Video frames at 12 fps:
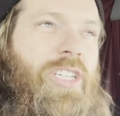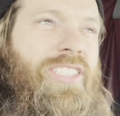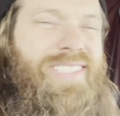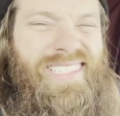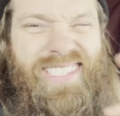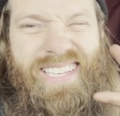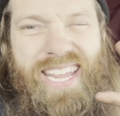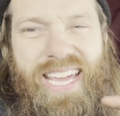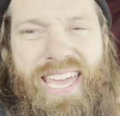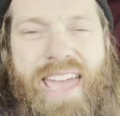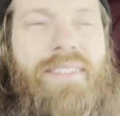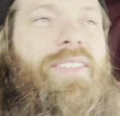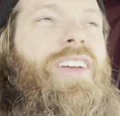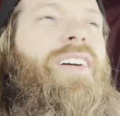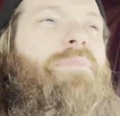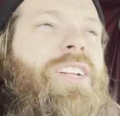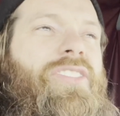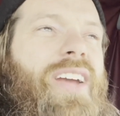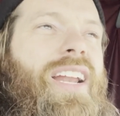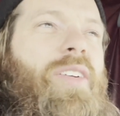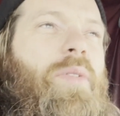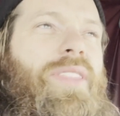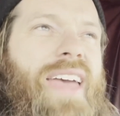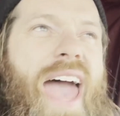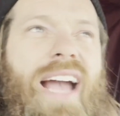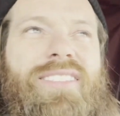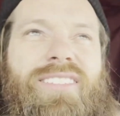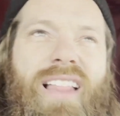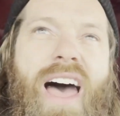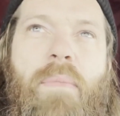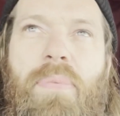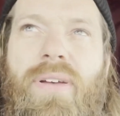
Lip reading: just a tick heavy on my trailer with the axle up,